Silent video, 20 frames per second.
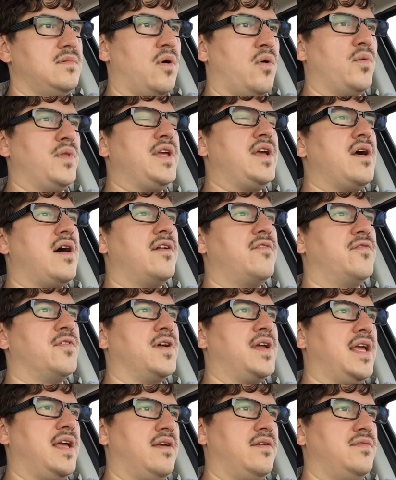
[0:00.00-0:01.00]
Only God
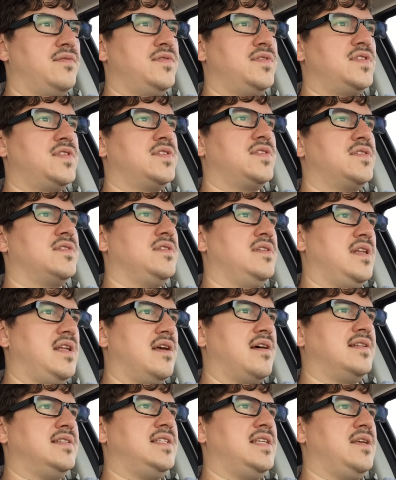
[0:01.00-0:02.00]
Forgives,
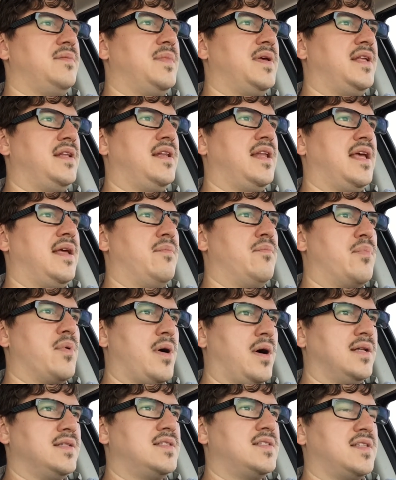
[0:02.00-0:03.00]
Neon Demon, and
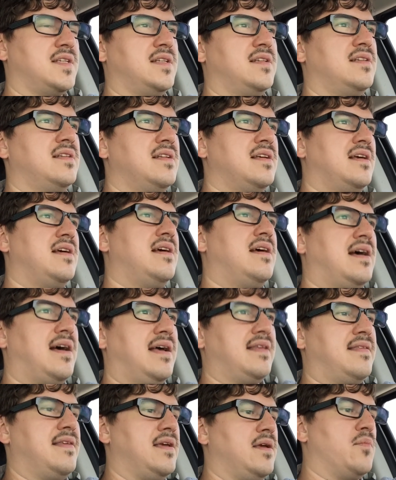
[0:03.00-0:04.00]
Bronson.
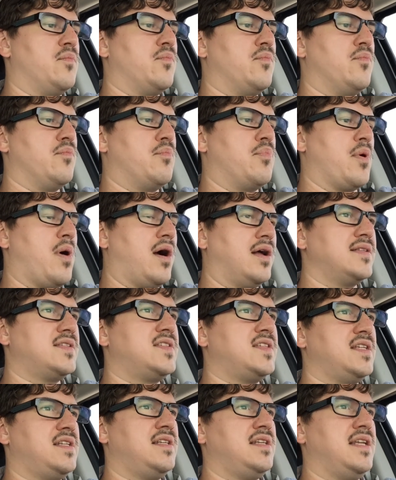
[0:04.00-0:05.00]
I think
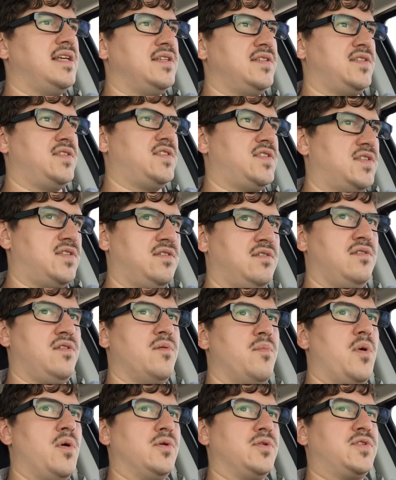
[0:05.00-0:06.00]
Bronson is
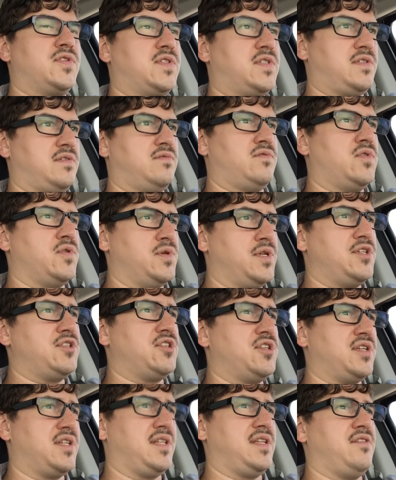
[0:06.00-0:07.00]
the most
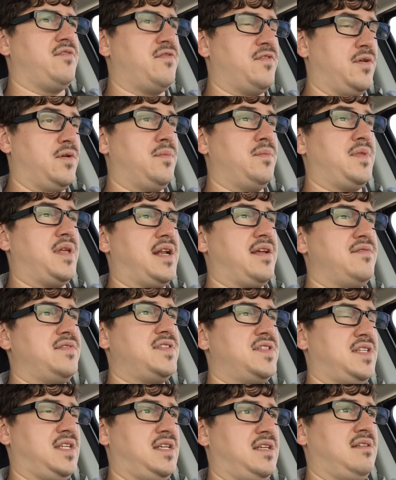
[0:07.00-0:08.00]
traditionally filmed that I've
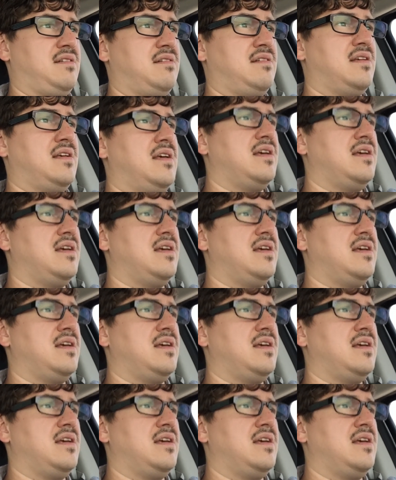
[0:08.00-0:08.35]
seen.